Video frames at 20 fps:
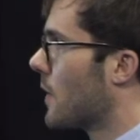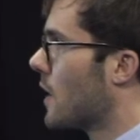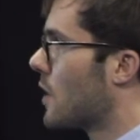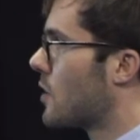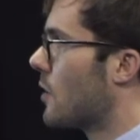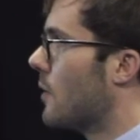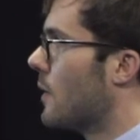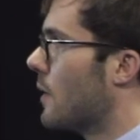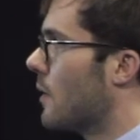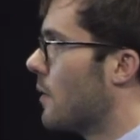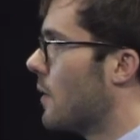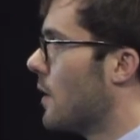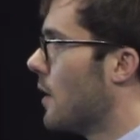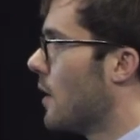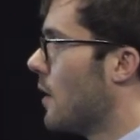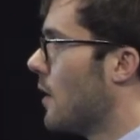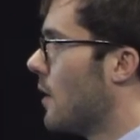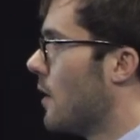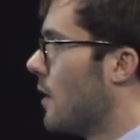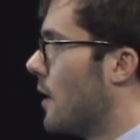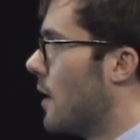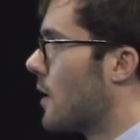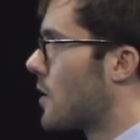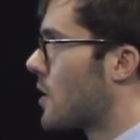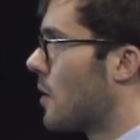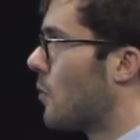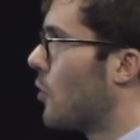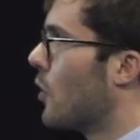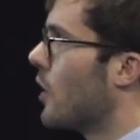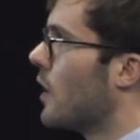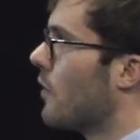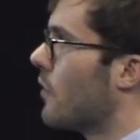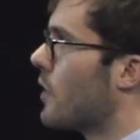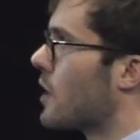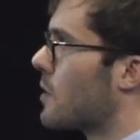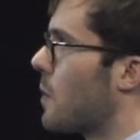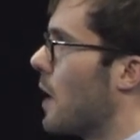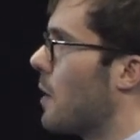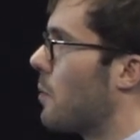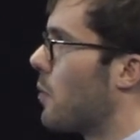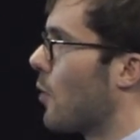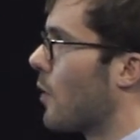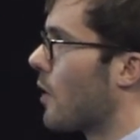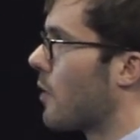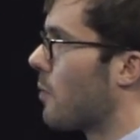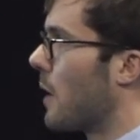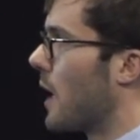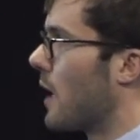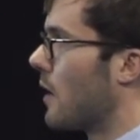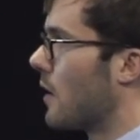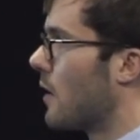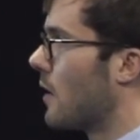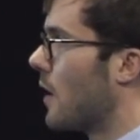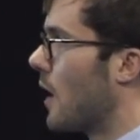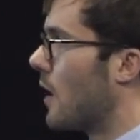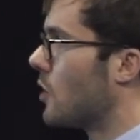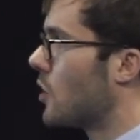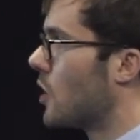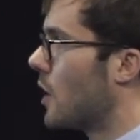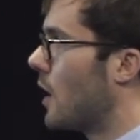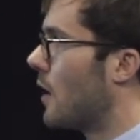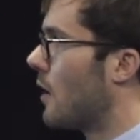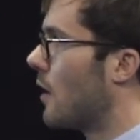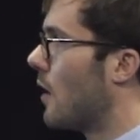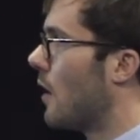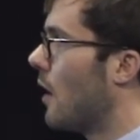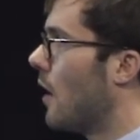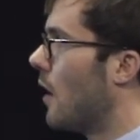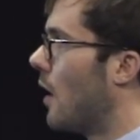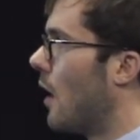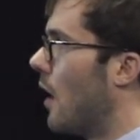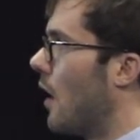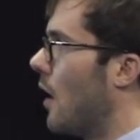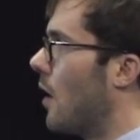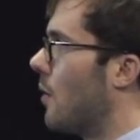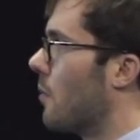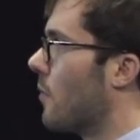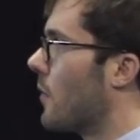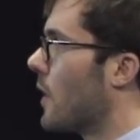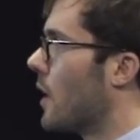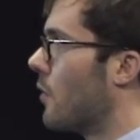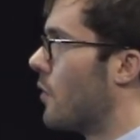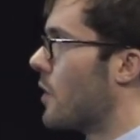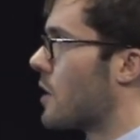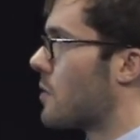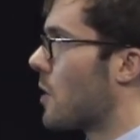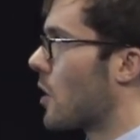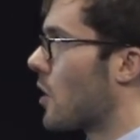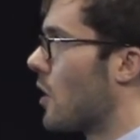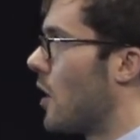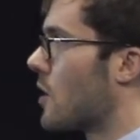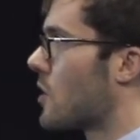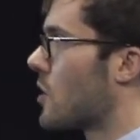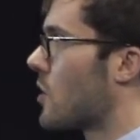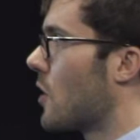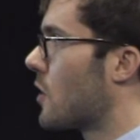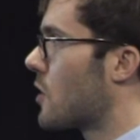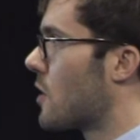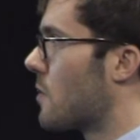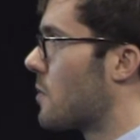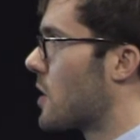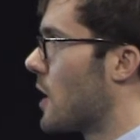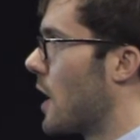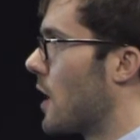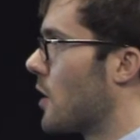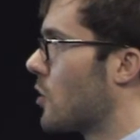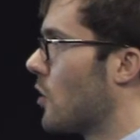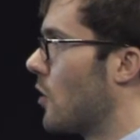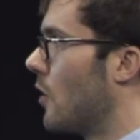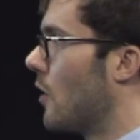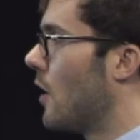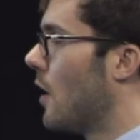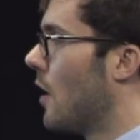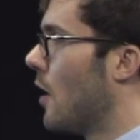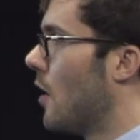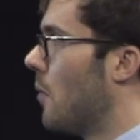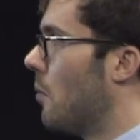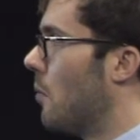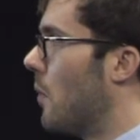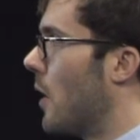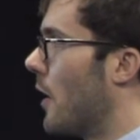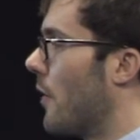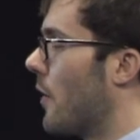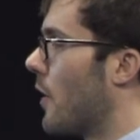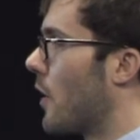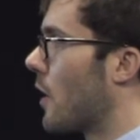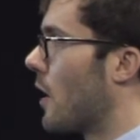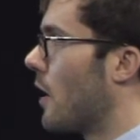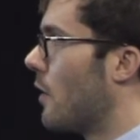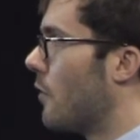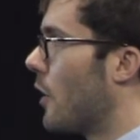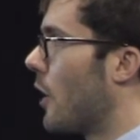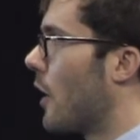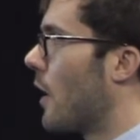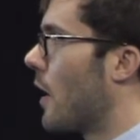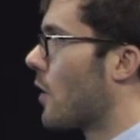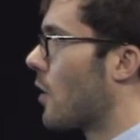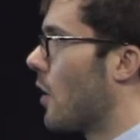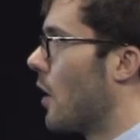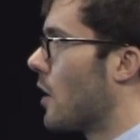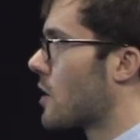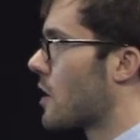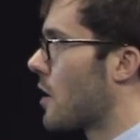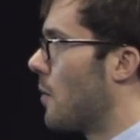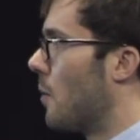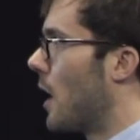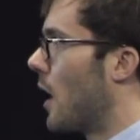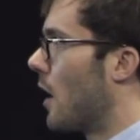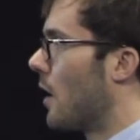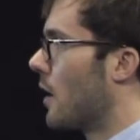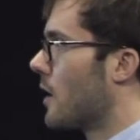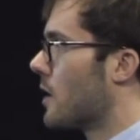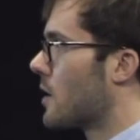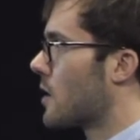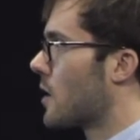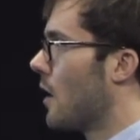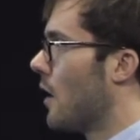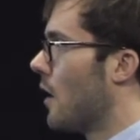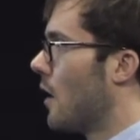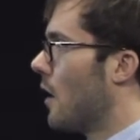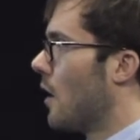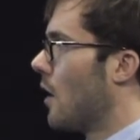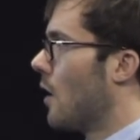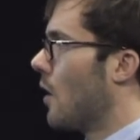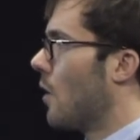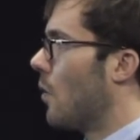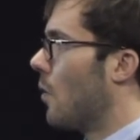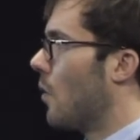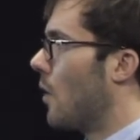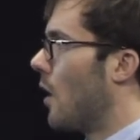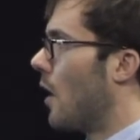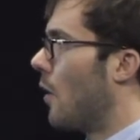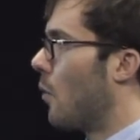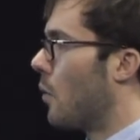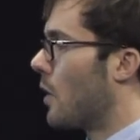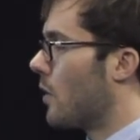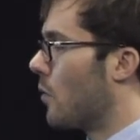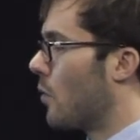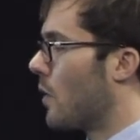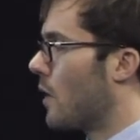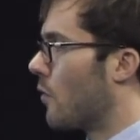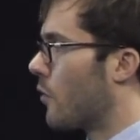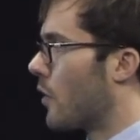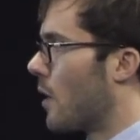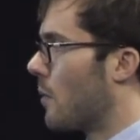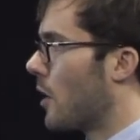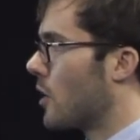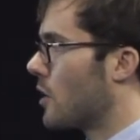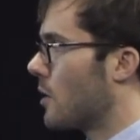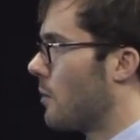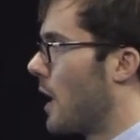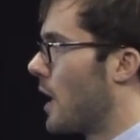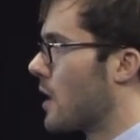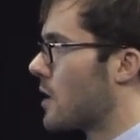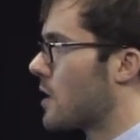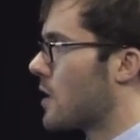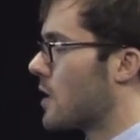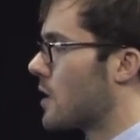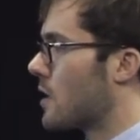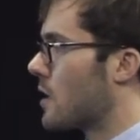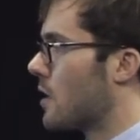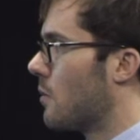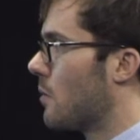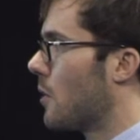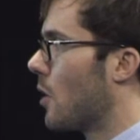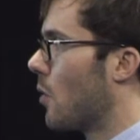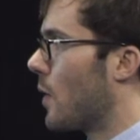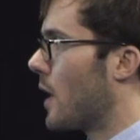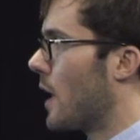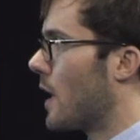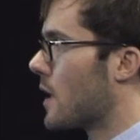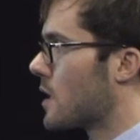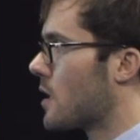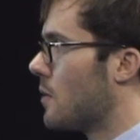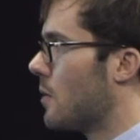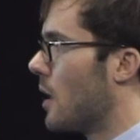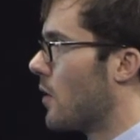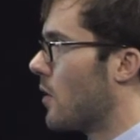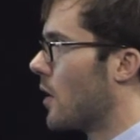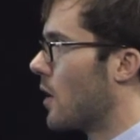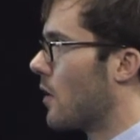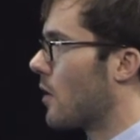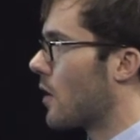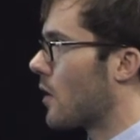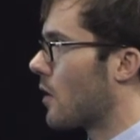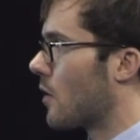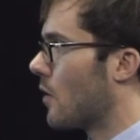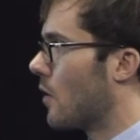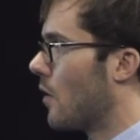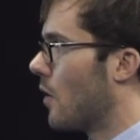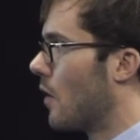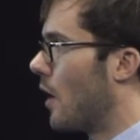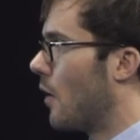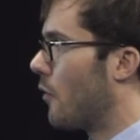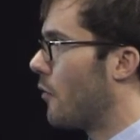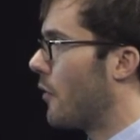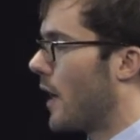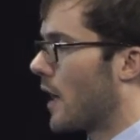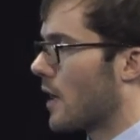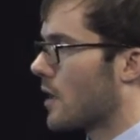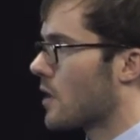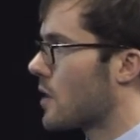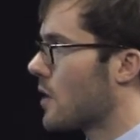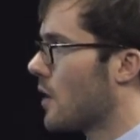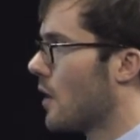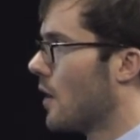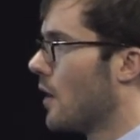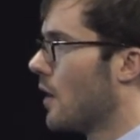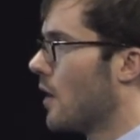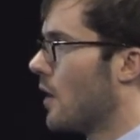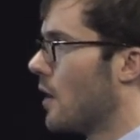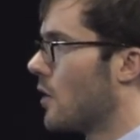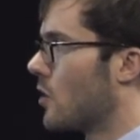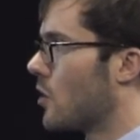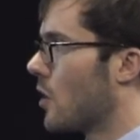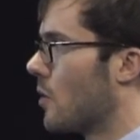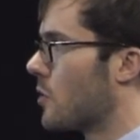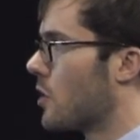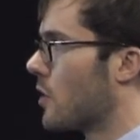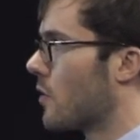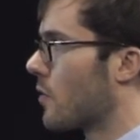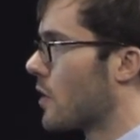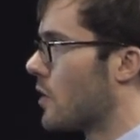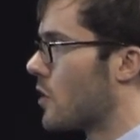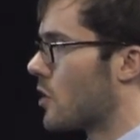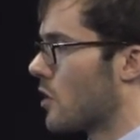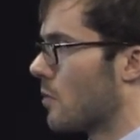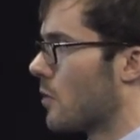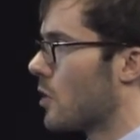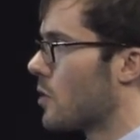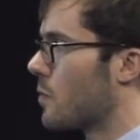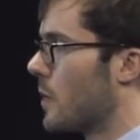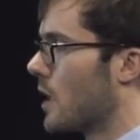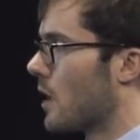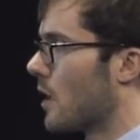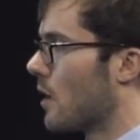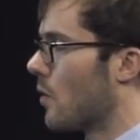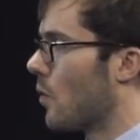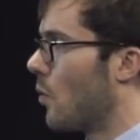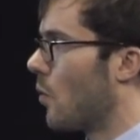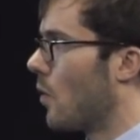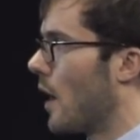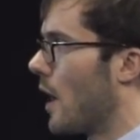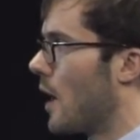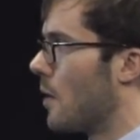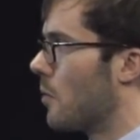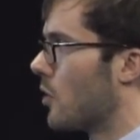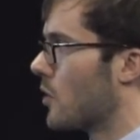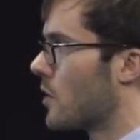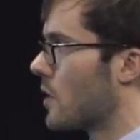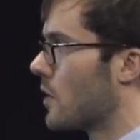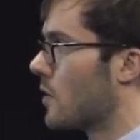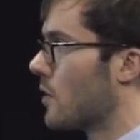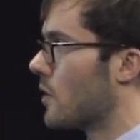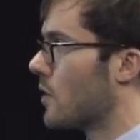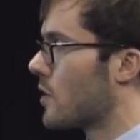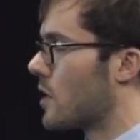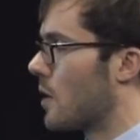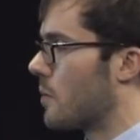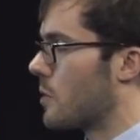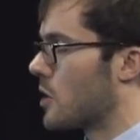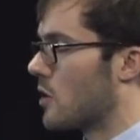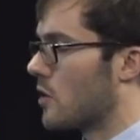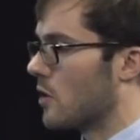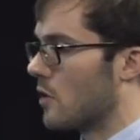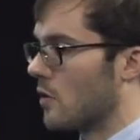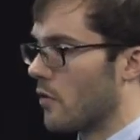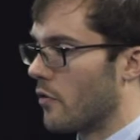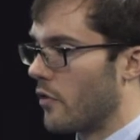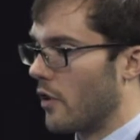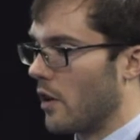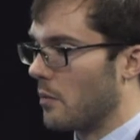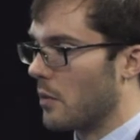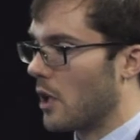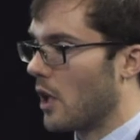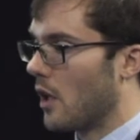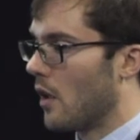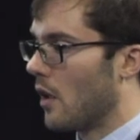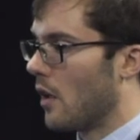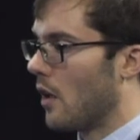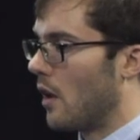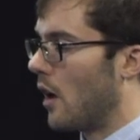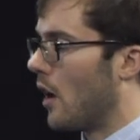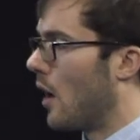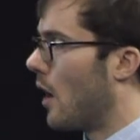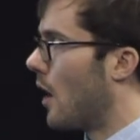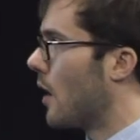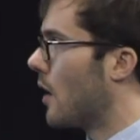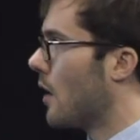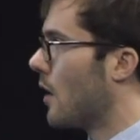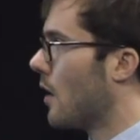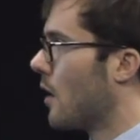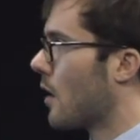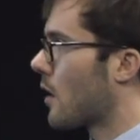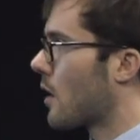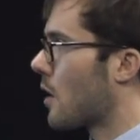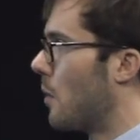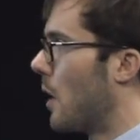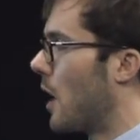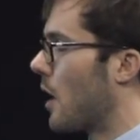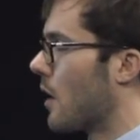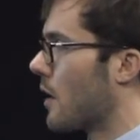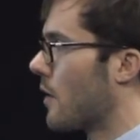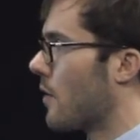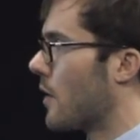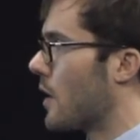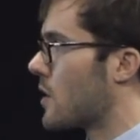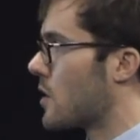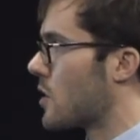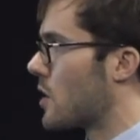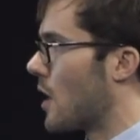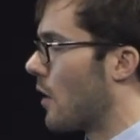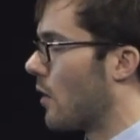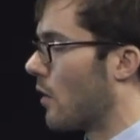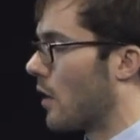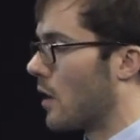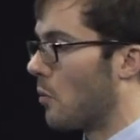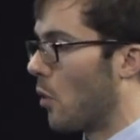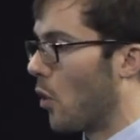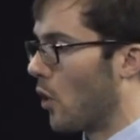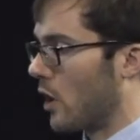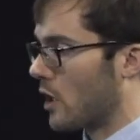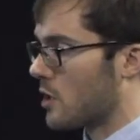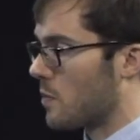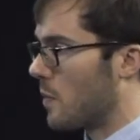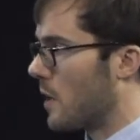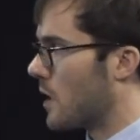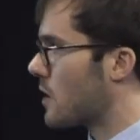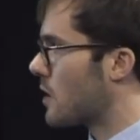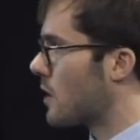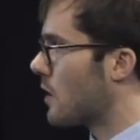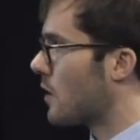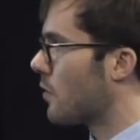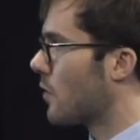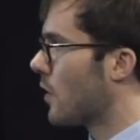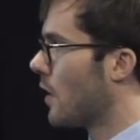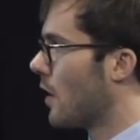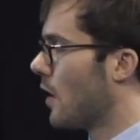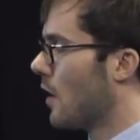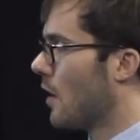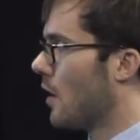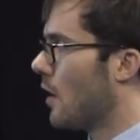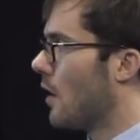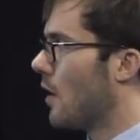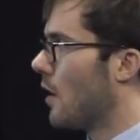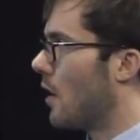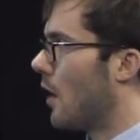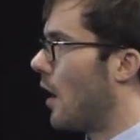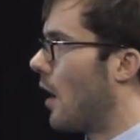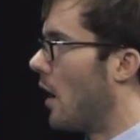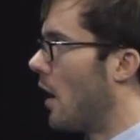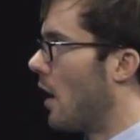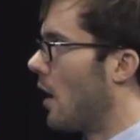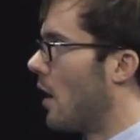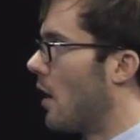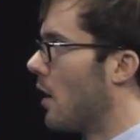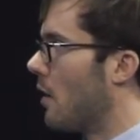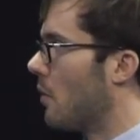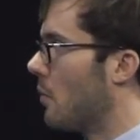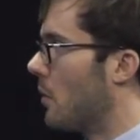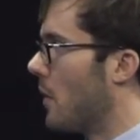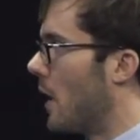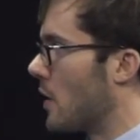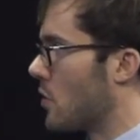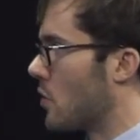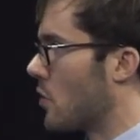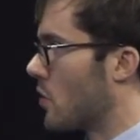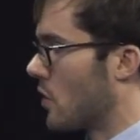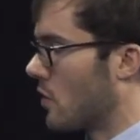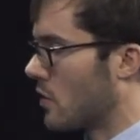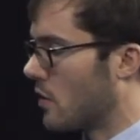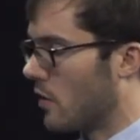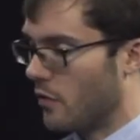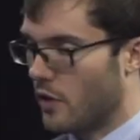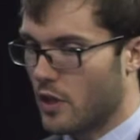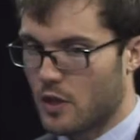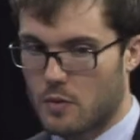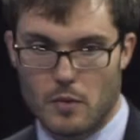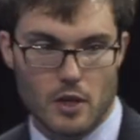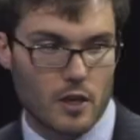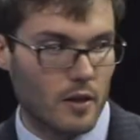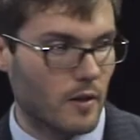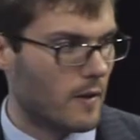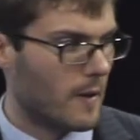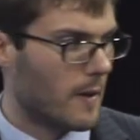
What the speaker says: So a summary of this paper with Payton and Chen, FSMA costs are substantial, but they're going to vary across commodities. From our demand system, we estimate that the effects in terms of consumers being able to substitute from a commodity that's suddenly more expensive as a result of FSMA